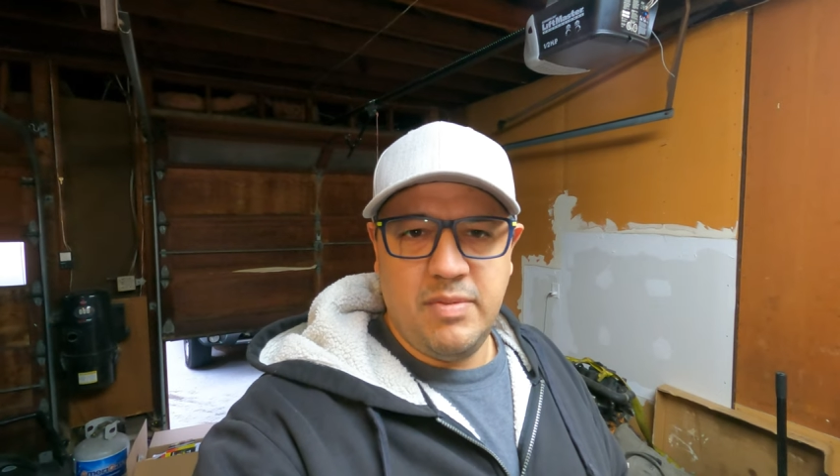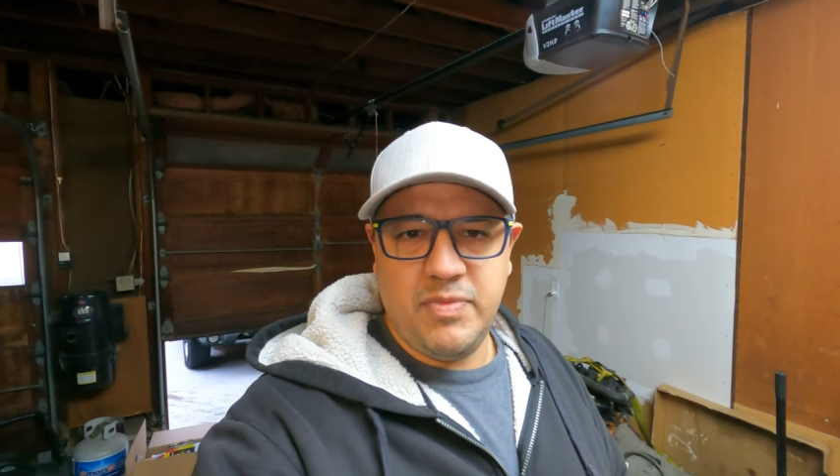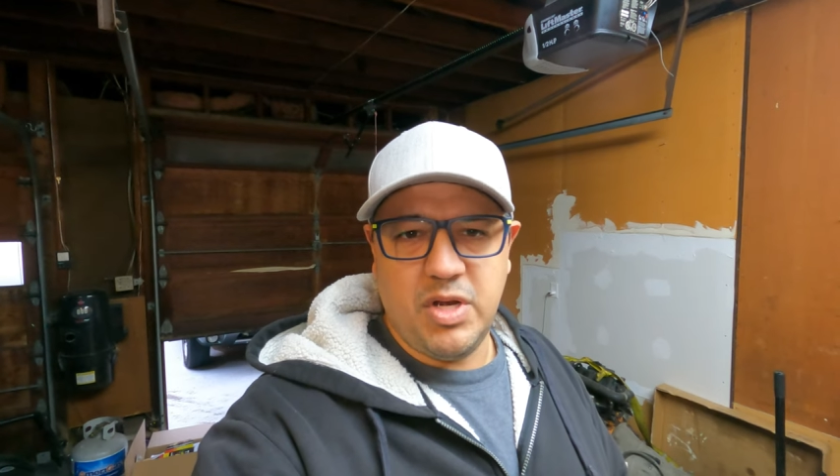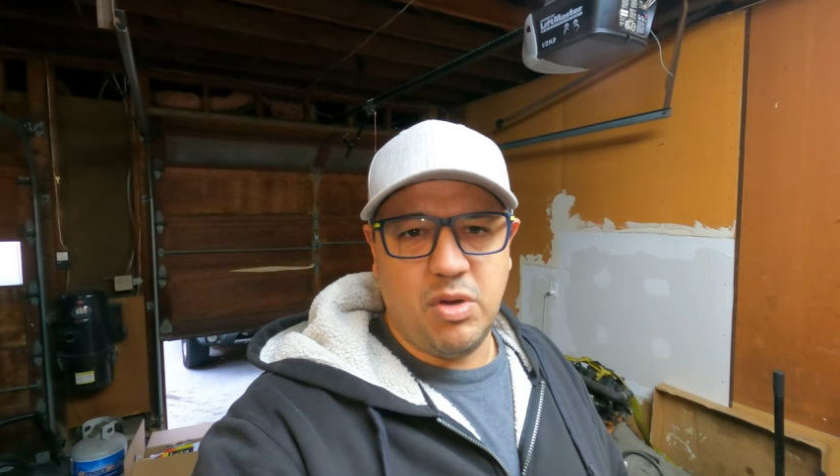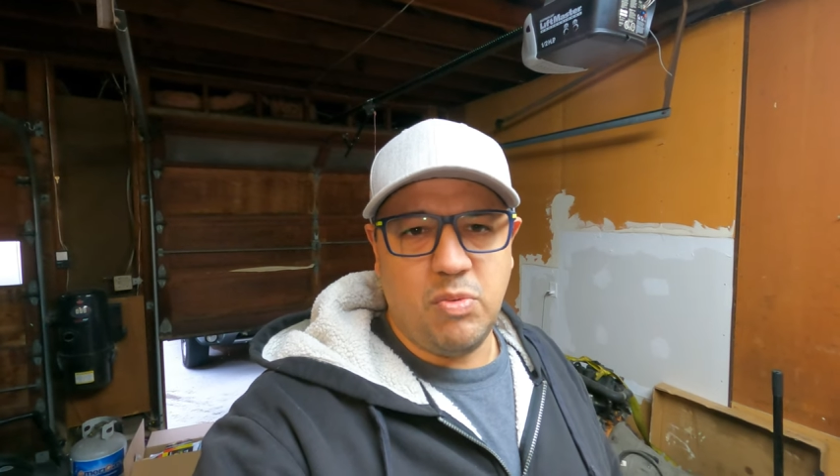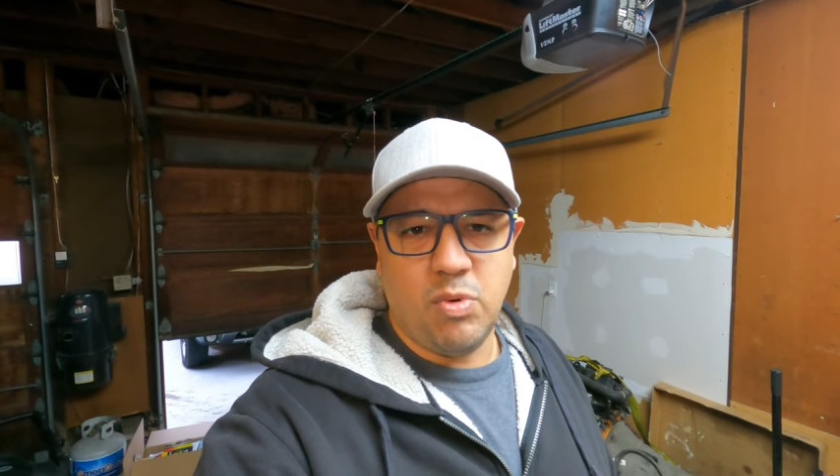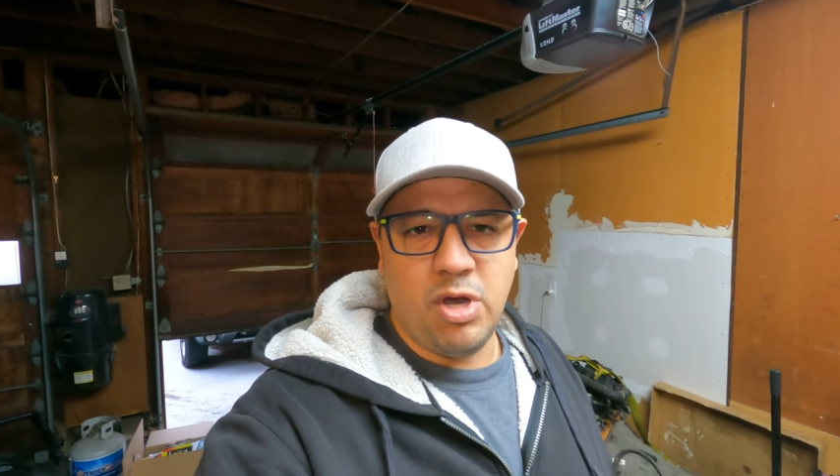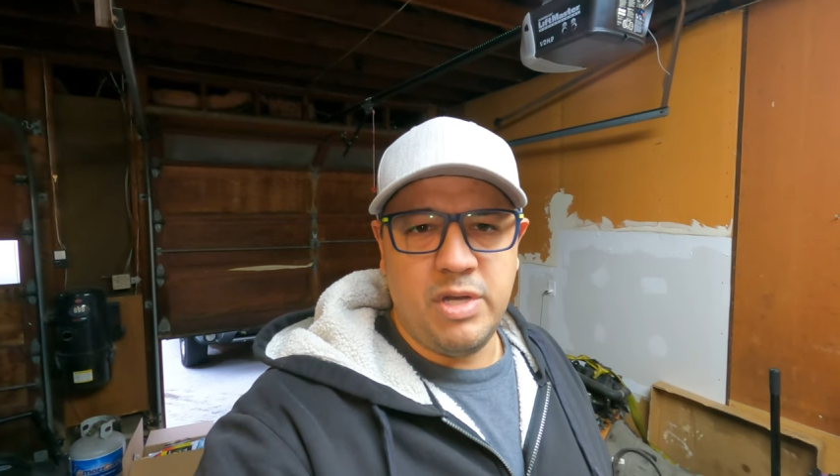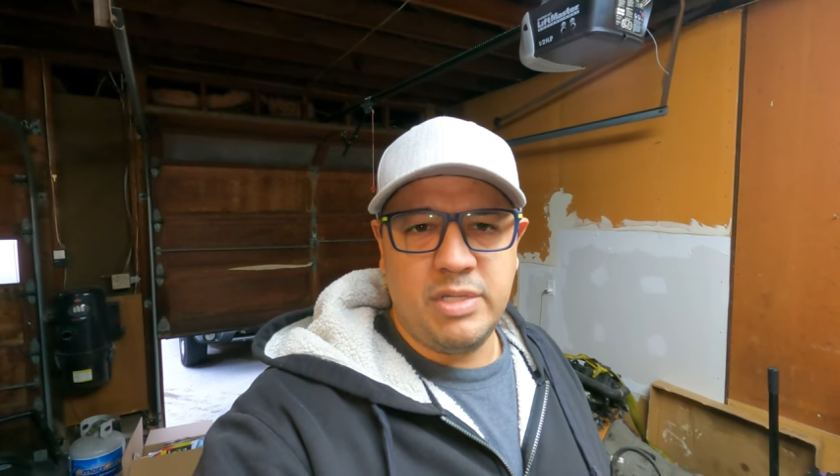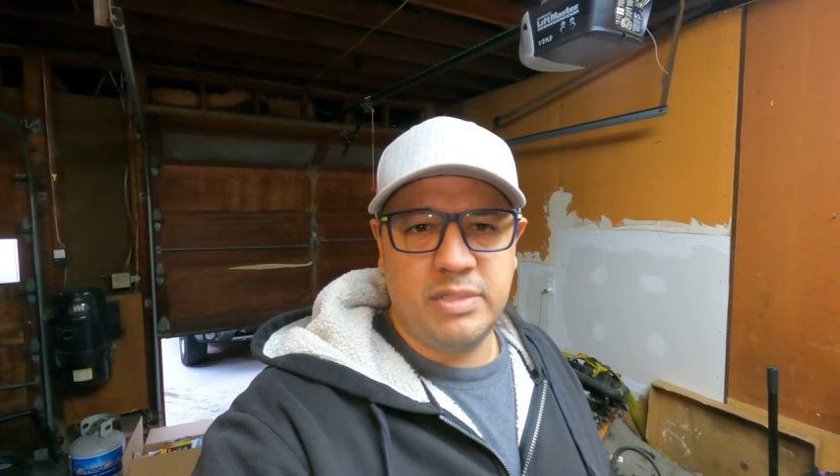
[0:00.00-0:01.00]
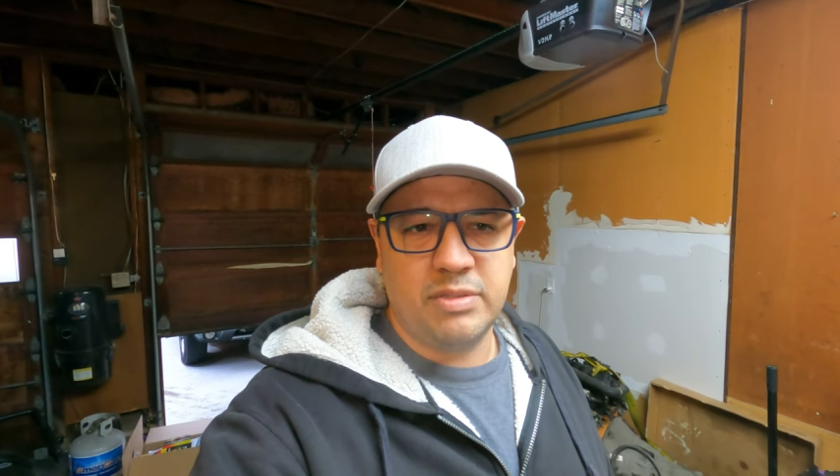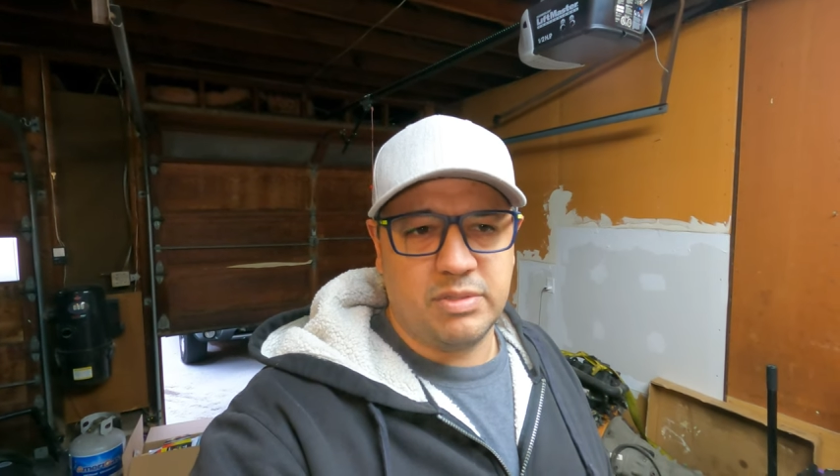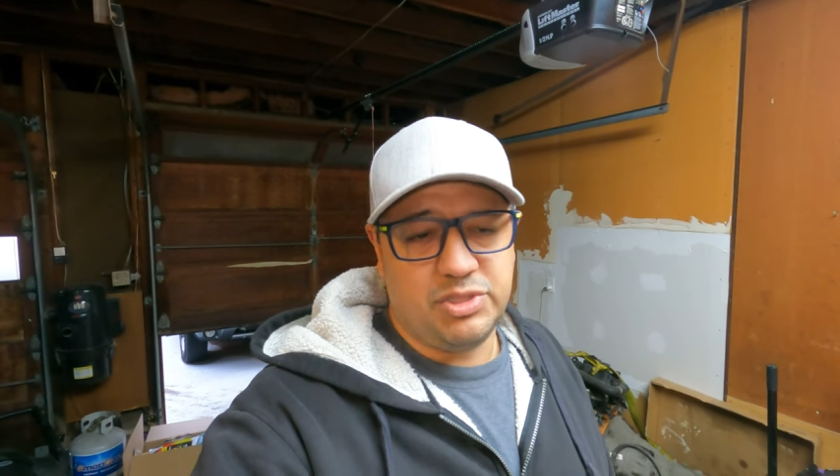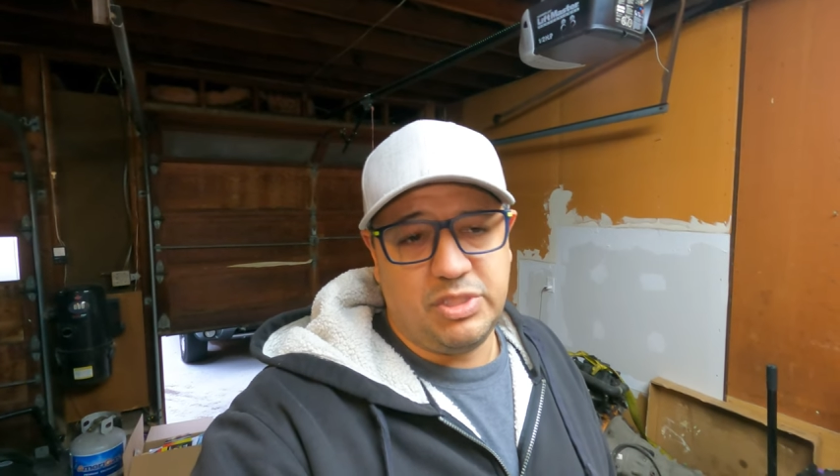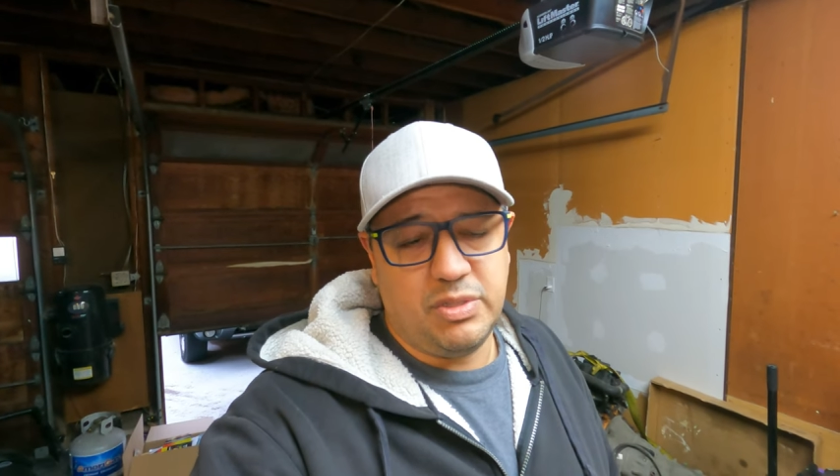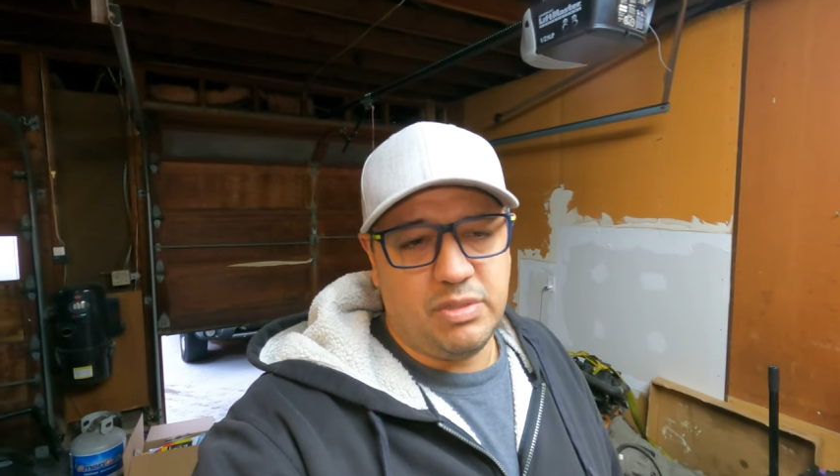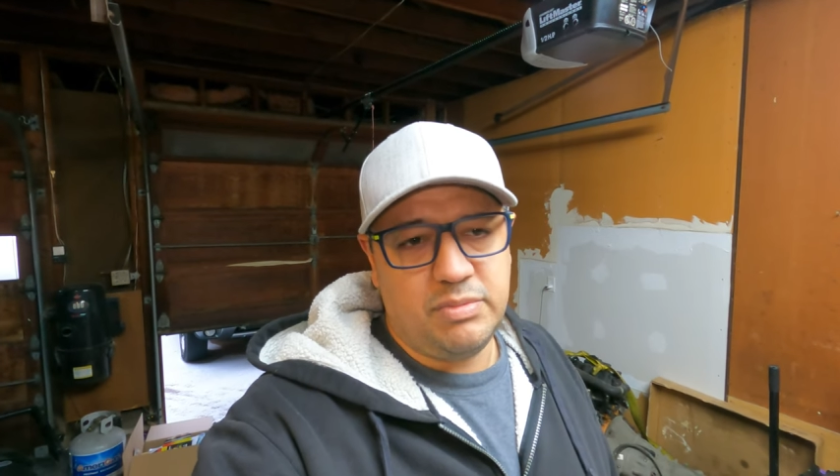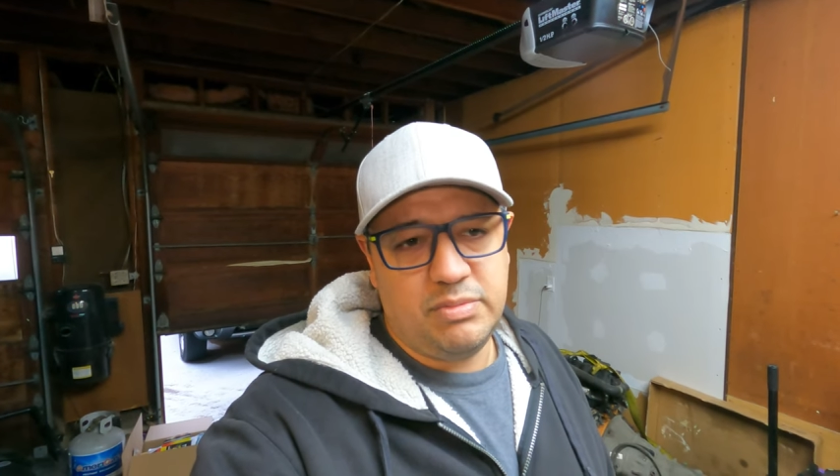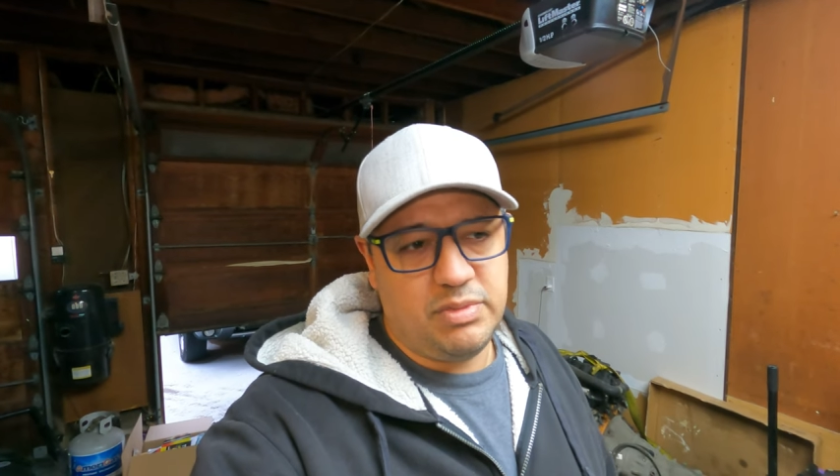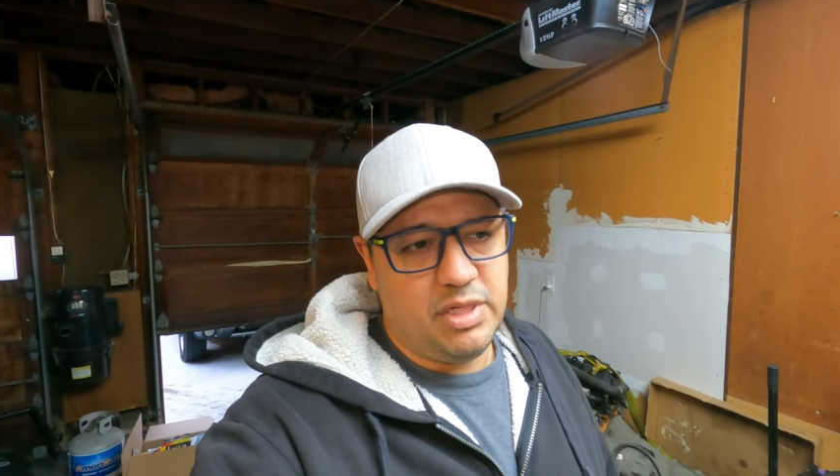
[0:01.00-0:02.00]
you know, one or zero,
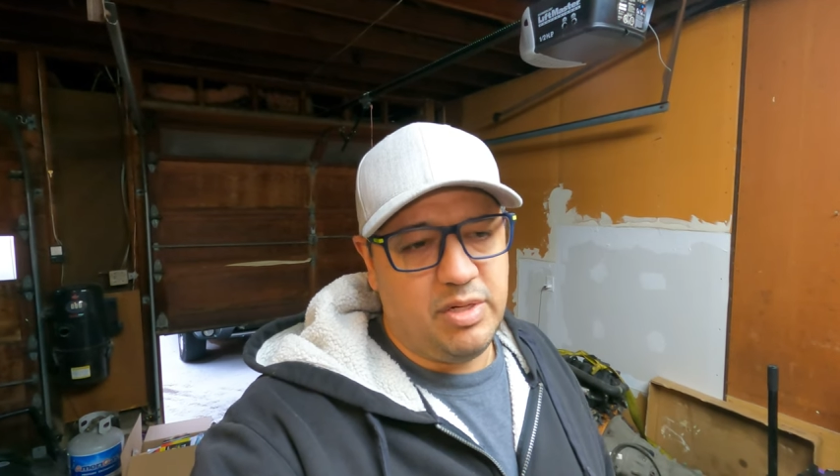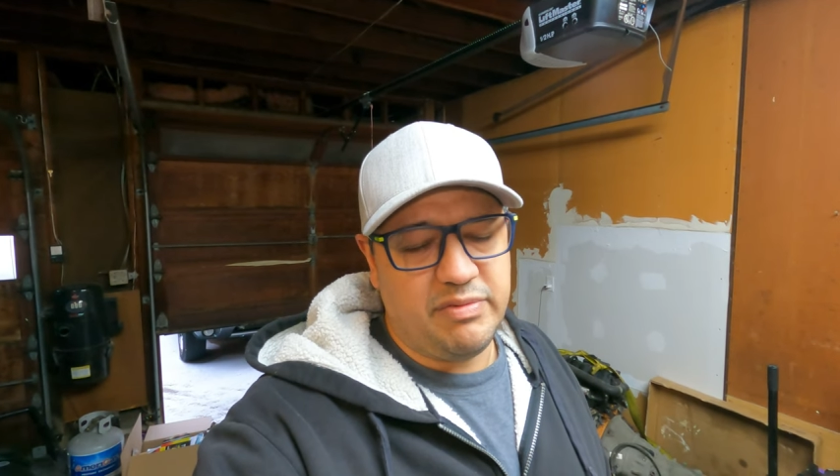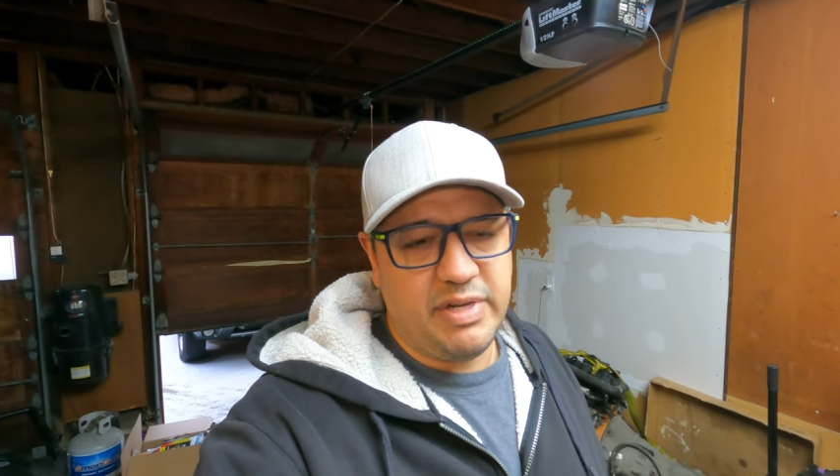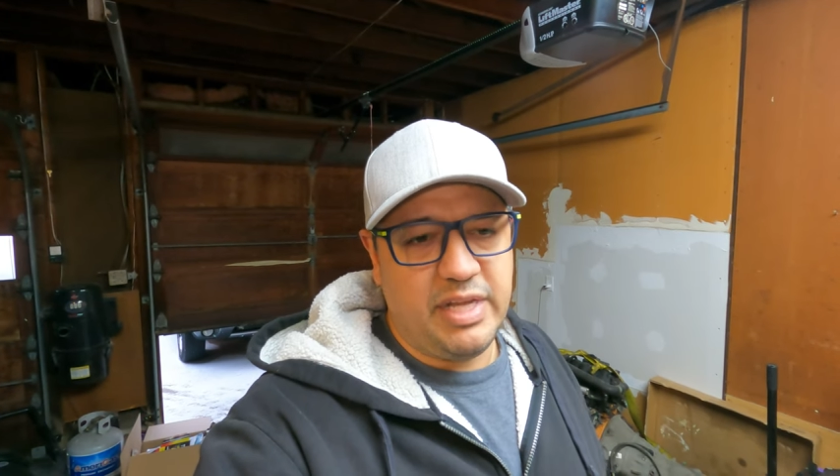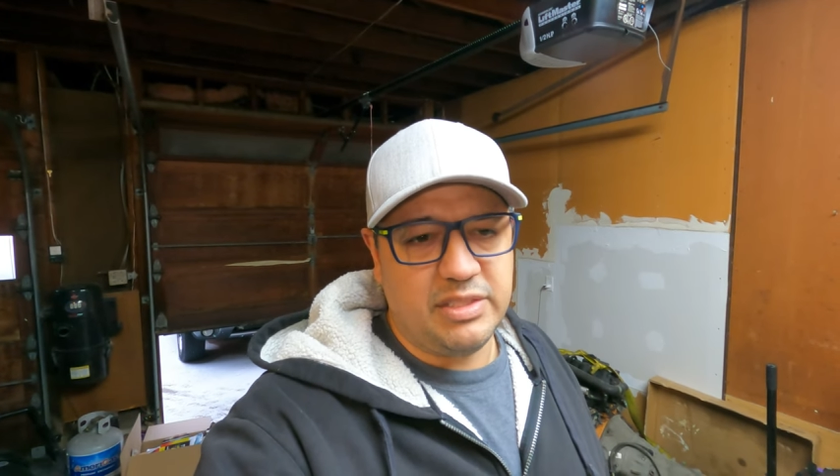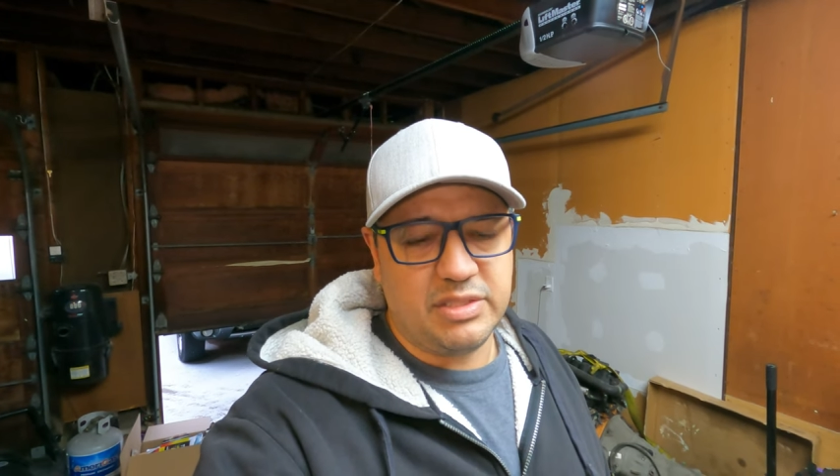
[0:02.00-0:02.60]
you know, every day.